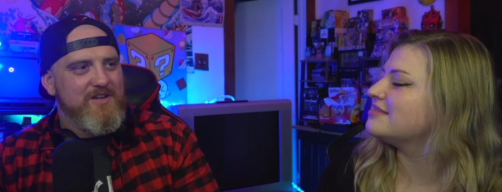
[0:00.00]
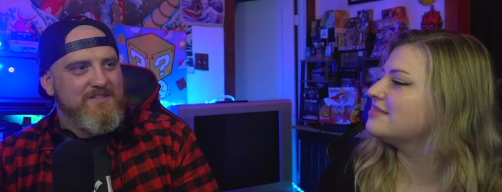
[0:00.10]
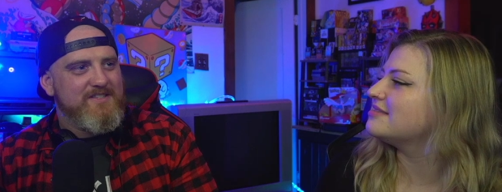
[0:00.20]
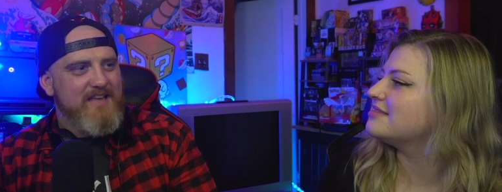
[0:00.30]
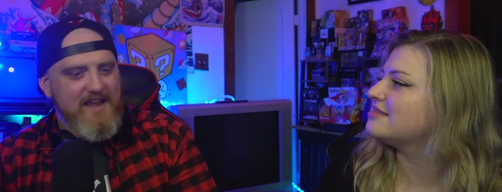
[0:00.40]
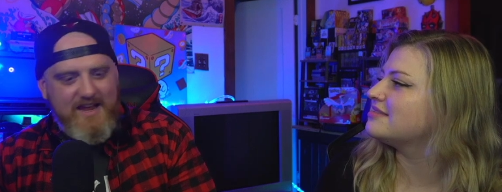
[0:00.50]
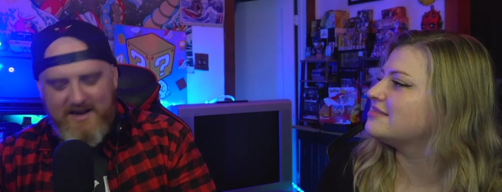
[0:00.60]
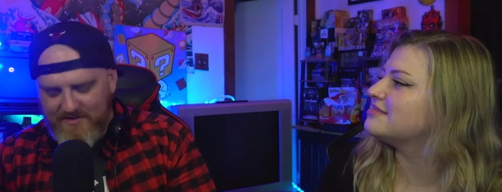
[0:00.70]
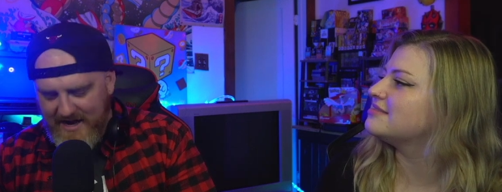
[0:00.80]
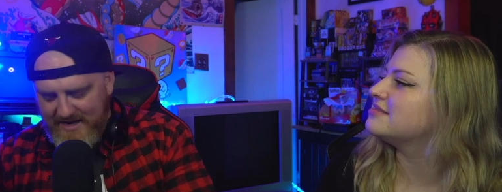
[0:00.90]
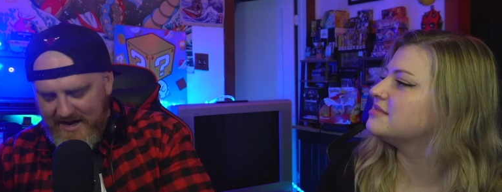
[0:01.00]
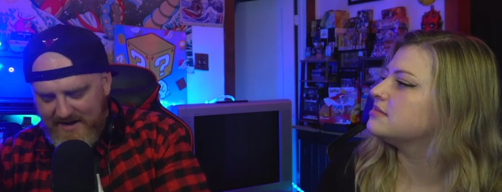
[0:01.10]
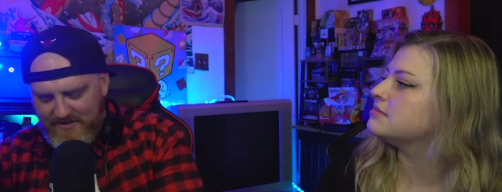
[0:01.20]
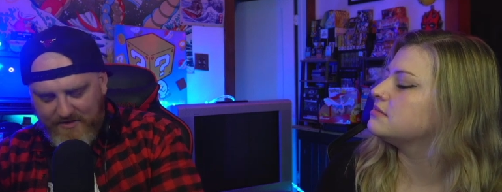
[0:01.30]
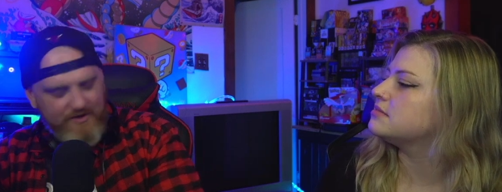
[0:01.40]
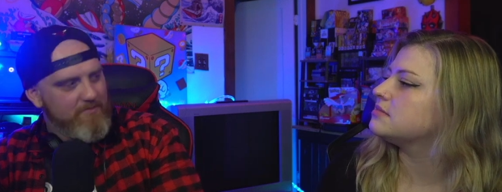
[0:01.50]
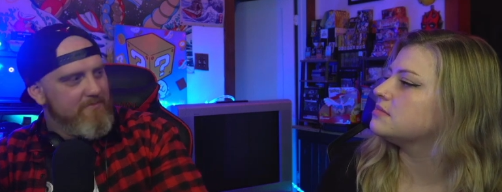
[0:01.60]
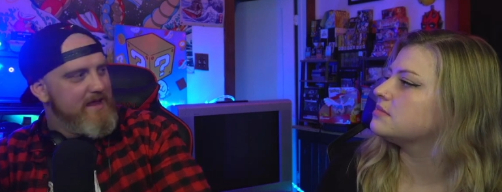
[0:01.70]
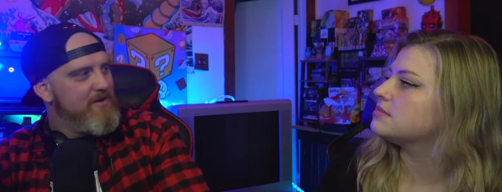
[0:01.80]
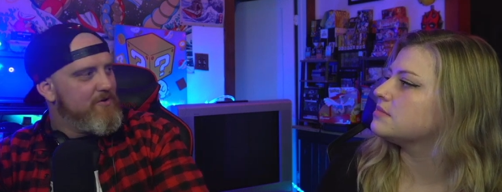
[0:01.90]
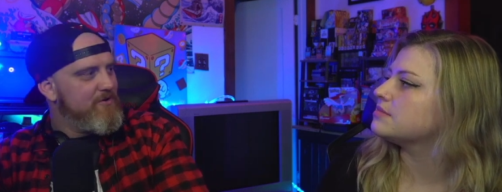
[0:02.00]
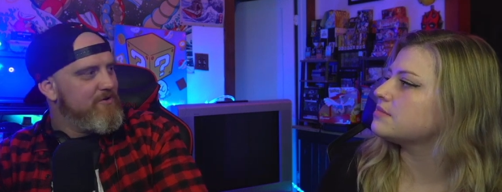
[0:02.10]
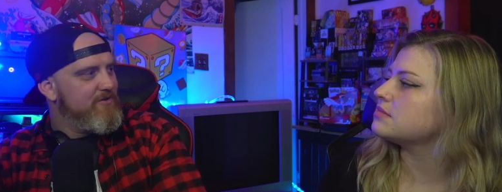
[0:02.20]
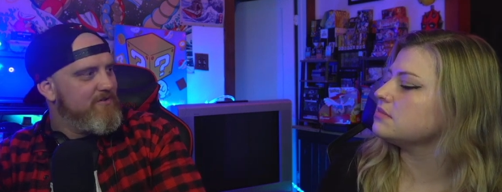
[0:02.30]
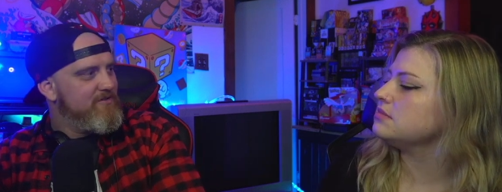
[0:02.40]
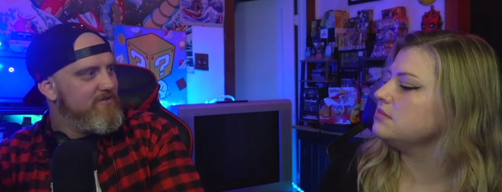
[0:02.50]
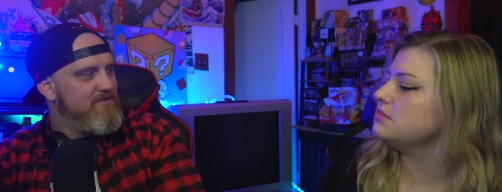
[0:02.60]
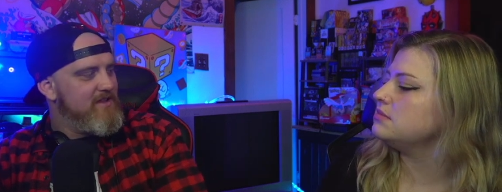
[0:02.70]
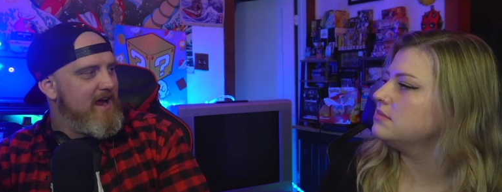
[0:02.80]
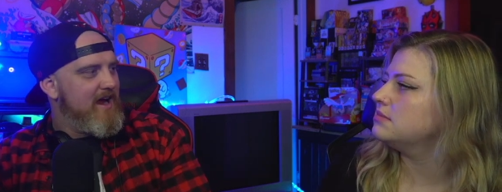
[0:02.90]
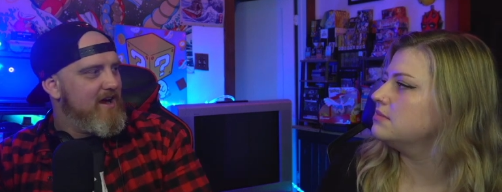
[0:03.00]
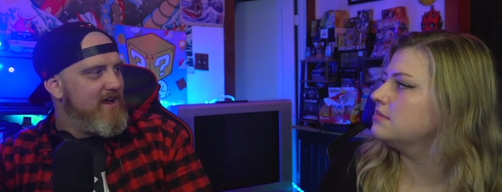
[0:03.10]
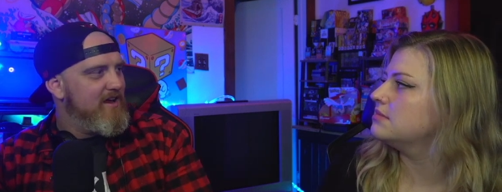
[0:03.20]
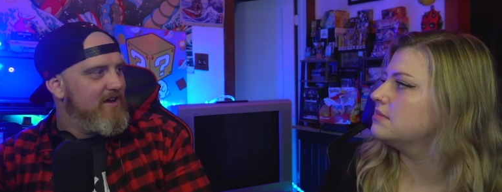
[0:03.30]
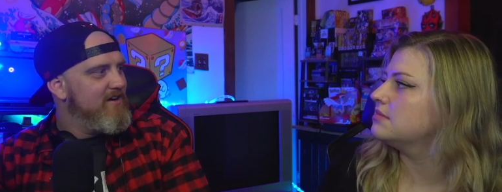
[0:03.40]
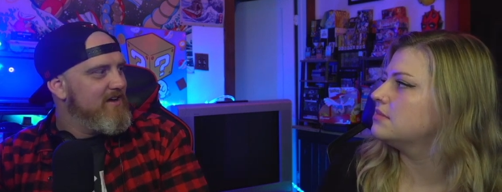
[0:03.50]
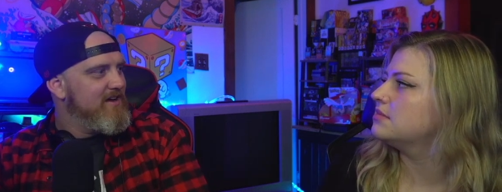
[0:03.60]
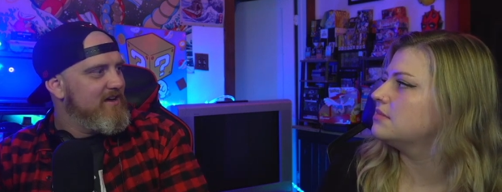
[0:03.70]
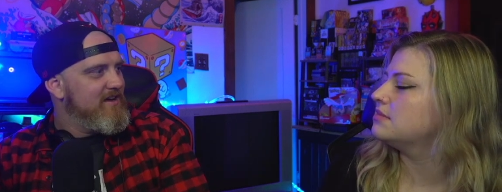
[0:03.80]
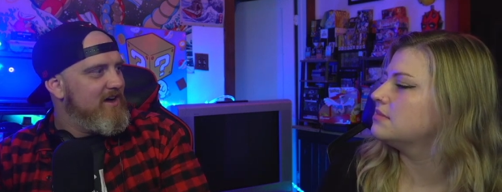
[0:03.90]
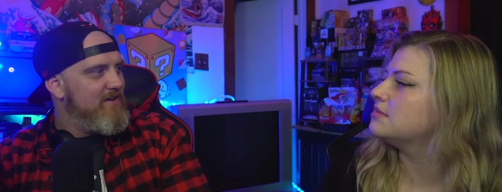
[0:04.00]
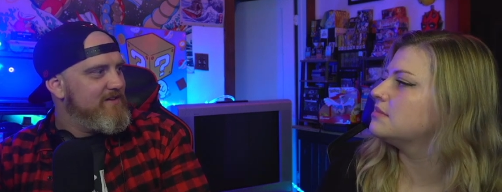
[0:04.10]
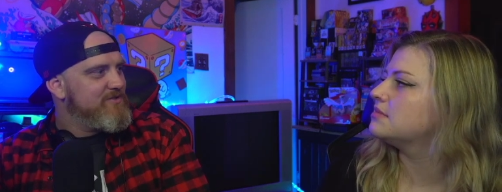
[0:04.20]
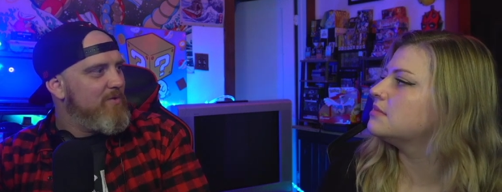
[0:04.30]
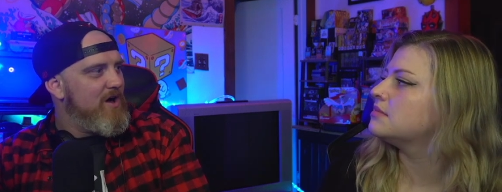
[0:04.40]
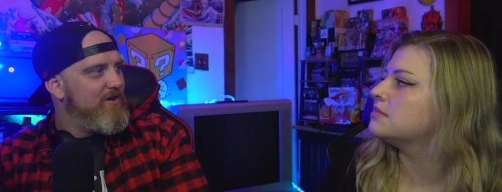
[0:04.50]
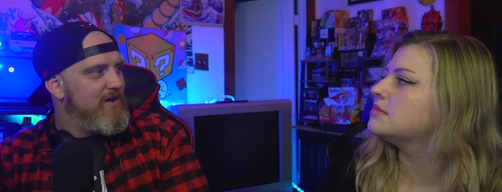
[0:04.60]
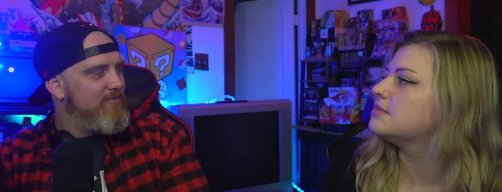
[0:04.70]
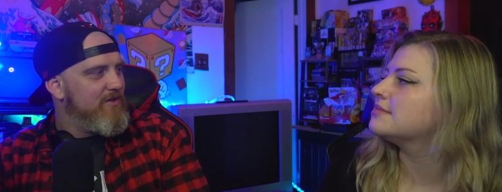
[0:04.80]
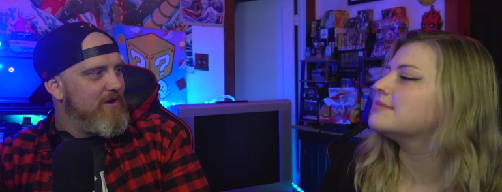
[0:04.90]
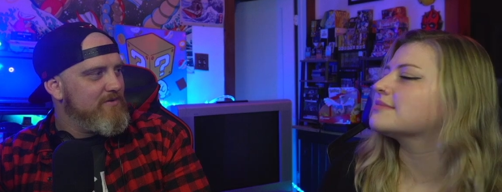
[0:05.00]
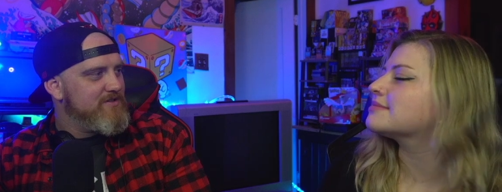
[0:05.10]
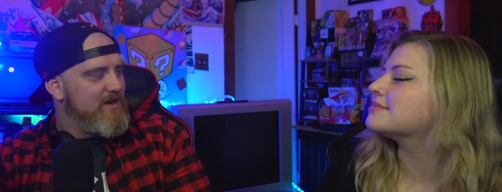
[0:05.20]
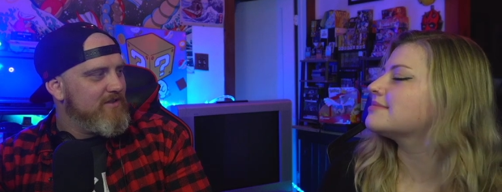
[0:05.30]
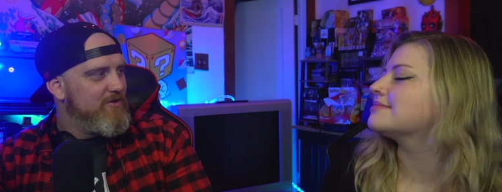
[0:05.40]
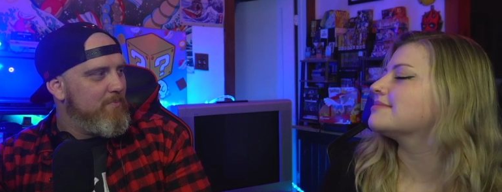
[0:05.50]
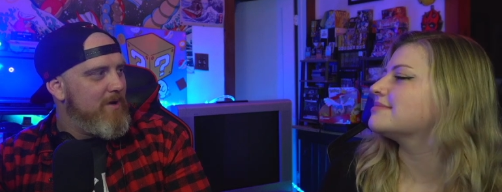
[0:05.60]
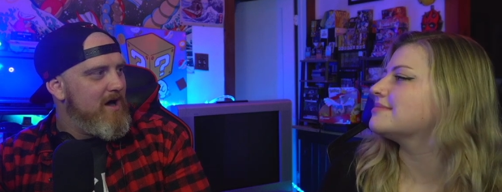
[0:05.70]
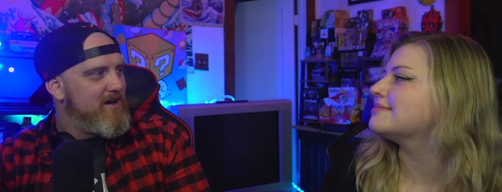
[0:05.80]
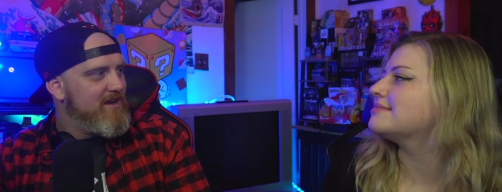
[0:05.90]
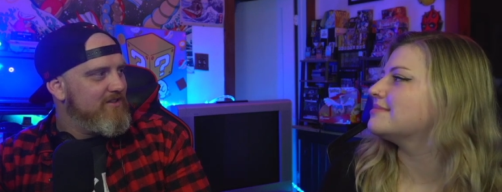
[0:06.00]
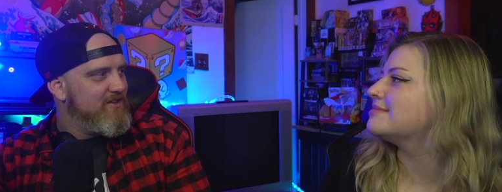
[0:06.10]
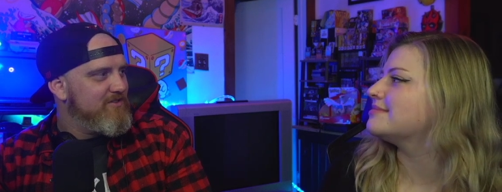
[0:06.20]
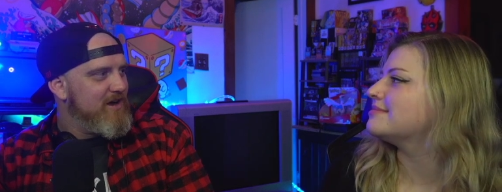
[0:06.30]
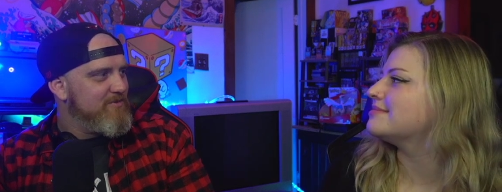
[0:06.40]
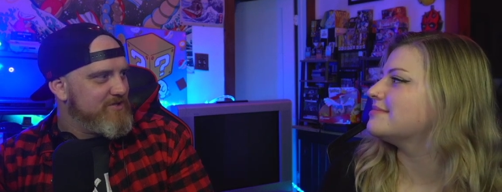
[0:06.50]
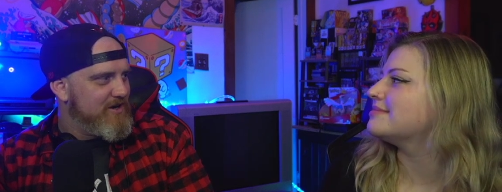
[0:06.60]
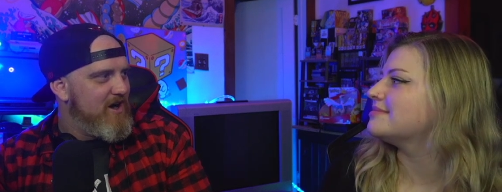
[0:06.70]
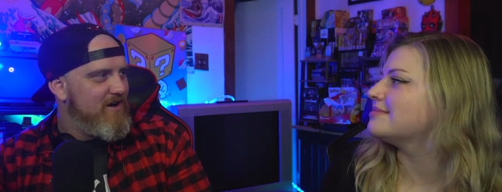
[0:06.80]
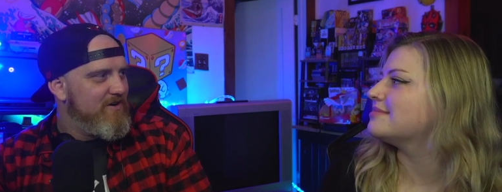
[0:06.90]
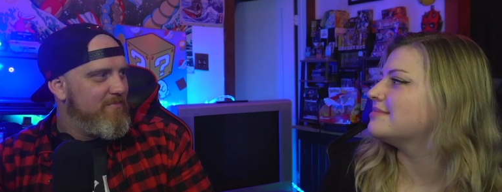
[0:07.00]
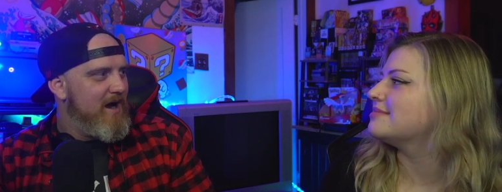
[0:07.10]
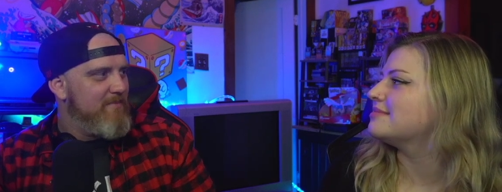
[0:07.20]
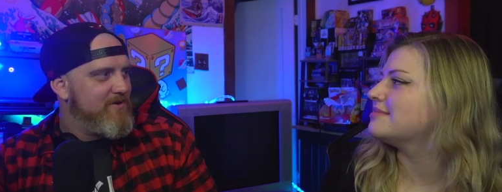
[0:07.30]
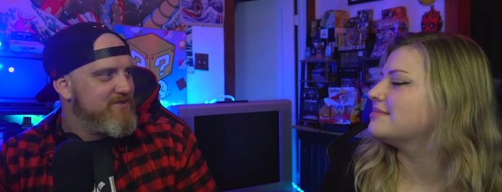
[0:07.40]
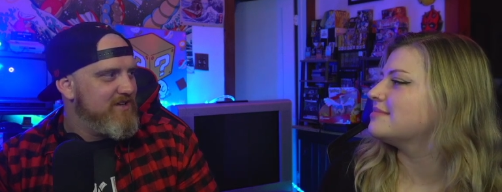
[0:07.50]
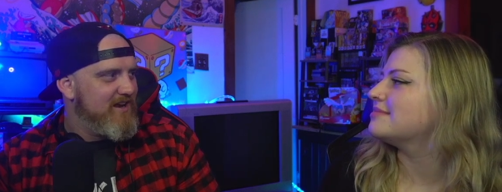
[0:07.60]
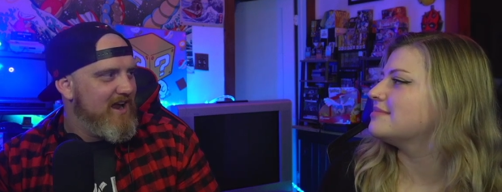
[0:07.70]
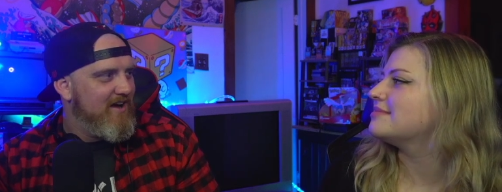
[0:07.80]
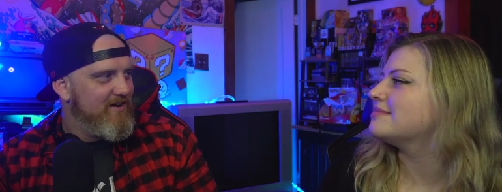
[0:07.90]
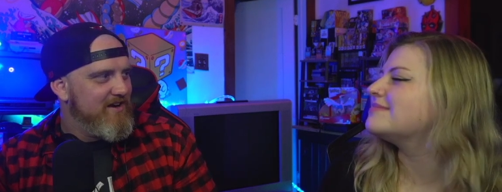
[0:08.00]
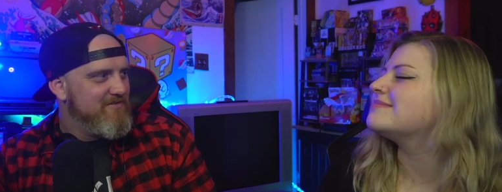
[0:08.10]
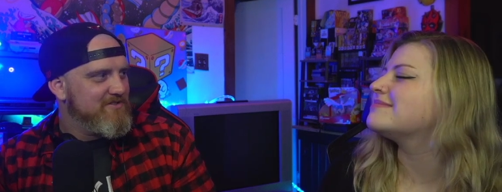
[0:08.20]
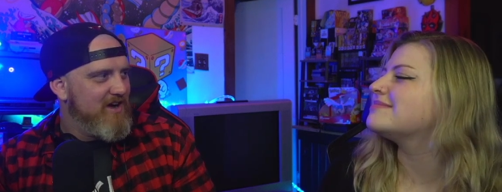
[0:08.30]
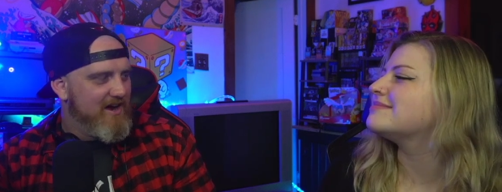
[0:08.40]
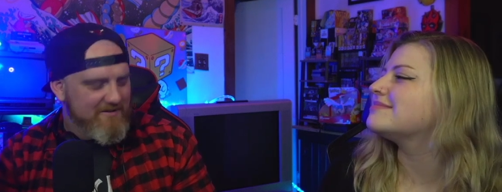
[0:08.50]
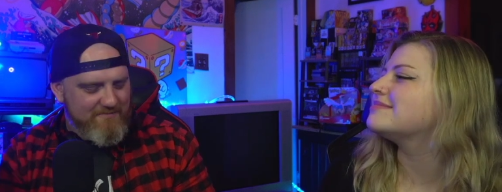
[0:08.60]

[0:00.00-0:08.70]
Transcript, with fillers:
Speaker 1: see like in the little middle area of his wallet where there was like a little pocket that there was a condom wrapper sticking out, and he was like,